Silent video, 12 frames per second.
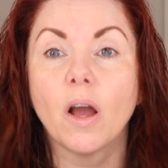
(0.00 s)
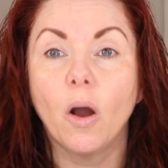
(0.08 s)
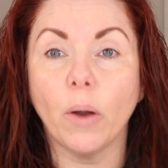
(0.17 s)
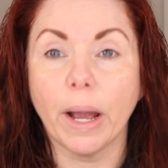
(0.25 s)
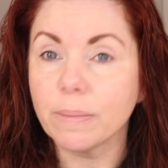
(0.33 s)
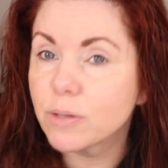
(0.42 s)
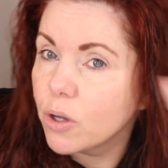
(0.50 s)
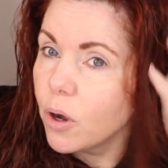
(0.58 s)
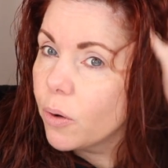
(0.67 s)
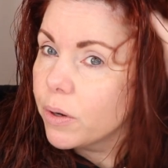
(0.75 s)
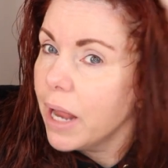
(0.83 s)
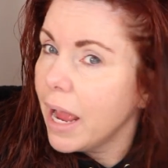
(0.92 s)
Okay,
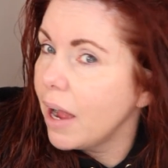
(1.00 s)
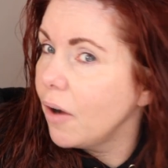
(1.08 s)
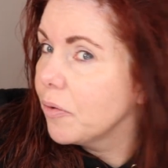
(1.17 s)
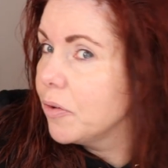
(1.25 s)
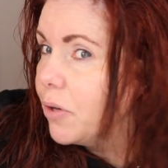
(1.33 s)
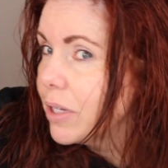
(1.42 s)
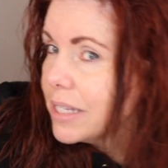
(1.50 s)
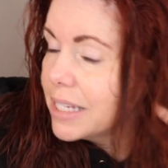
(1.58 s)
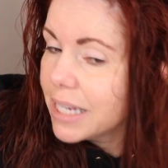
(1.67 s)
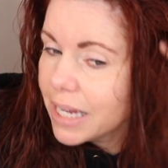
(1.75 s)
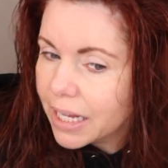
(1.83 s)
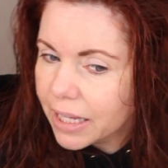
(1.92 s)
so now you can
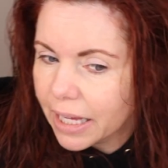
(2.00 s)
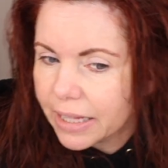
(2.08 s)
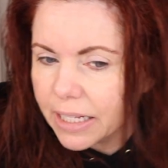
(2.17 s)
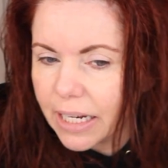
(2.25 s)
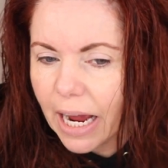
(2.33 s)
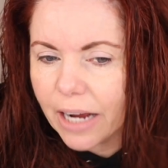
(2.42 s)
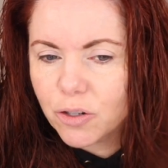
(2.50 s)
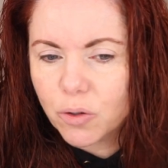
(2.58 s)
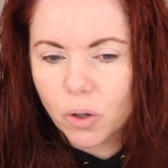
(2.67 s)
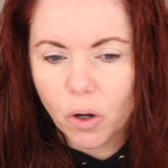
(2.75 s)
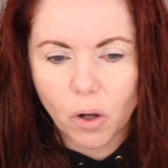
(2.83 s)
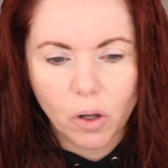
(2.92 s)
see like the
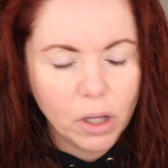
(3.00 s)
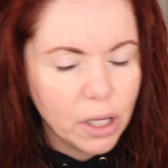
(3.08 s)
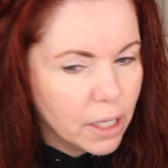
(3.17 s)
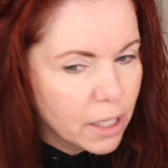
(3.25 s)
natural